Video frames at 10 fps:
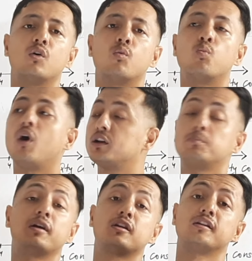
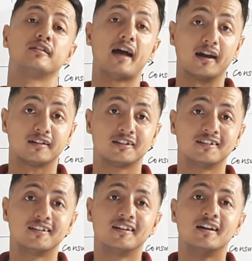What better than that?
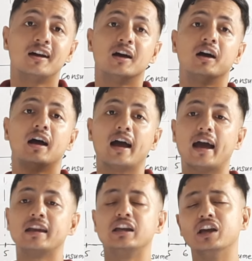
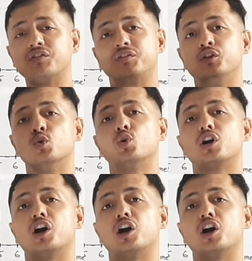And if you